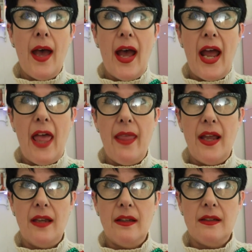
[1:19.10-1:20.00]
And
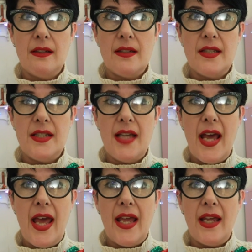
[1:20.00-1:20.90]
then
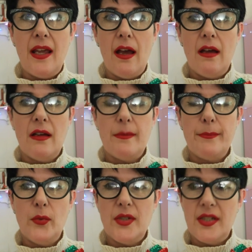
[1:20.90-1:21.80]
today,
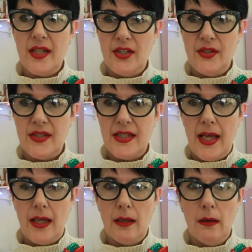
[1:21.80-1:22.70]
um, what did I do
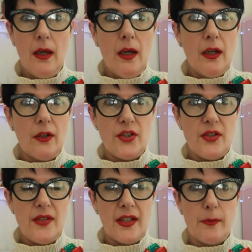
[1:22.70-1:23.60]
today?
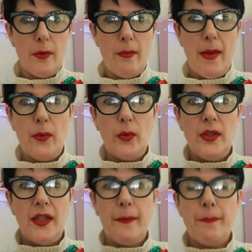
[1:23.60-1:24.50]
Gosh, you'd think I'd remember,
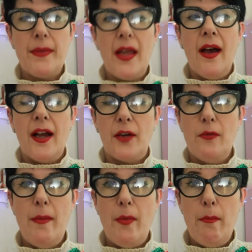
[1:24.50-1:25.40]
wouldn't you? I can
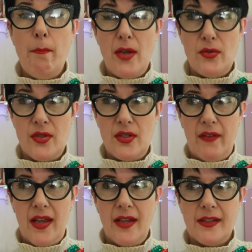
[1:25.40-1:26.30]
remember most
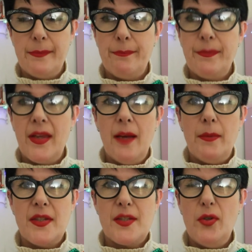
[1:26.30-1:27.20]
of it
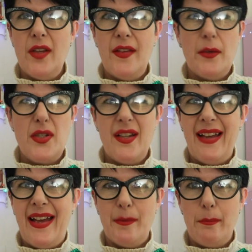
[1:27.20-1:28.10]
this morning I think I was
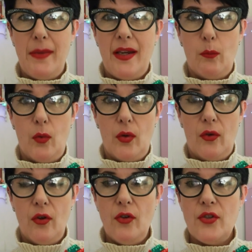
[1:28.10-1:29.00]
doing admin and
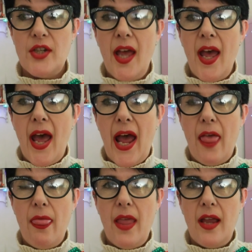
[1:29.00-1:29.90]
whatnot
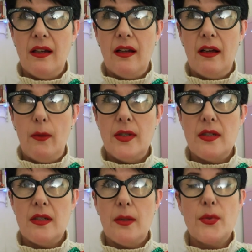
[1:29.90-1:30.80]
and then I
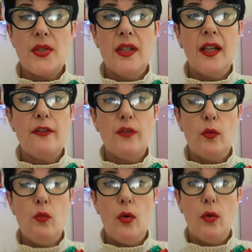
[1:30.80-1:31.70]
went I was going to go for
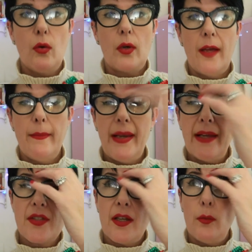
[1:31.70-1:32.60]
a walk um, an
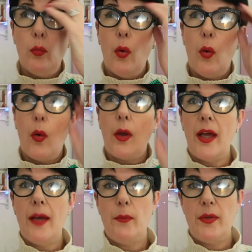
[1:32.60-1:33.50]
outside
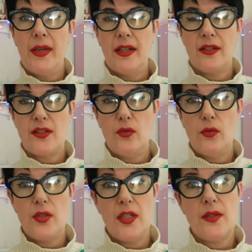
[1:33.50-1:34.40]
walk um, with my youngest
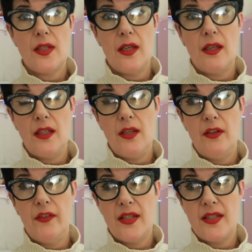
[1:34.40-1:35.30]
daughter who's at
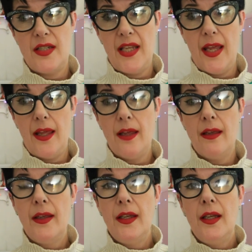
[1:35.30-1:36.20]
university
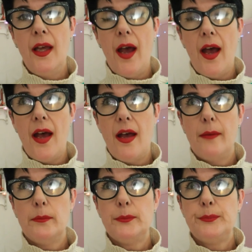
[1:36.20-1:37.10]
here
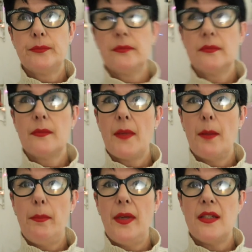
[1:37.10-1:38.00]
um,
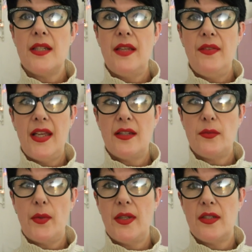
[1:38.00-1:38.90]
but in the
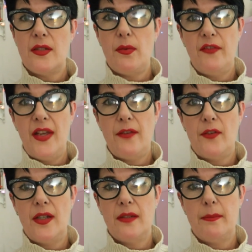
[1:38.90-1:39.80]
end we went to our
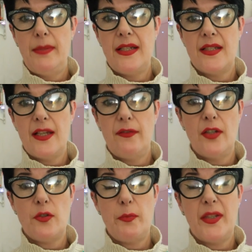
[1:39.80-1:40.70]
favourite place to have
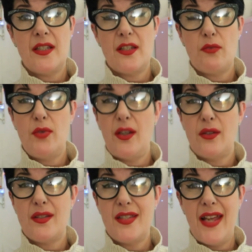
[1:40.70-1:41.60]
lunch because it's really
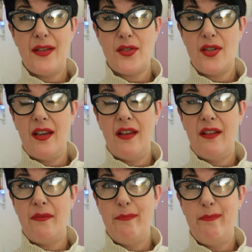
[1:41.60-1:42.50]
good to sit outside and
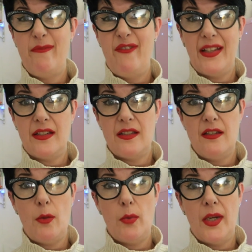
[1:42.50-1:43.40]
I figured
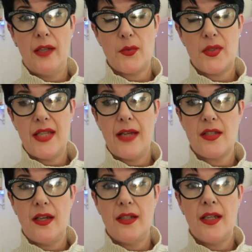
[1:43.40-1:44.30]
Nobody else will sit
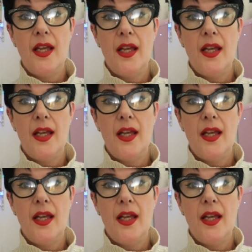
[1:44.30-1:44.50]
outside.